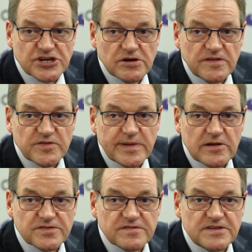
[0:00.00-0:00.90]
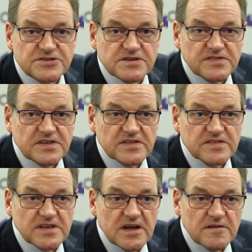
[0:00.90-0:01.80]
show and there's been lots of interesting
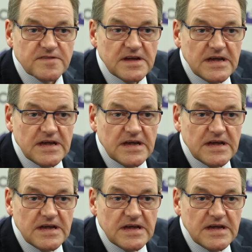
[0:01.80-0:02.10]
stuff.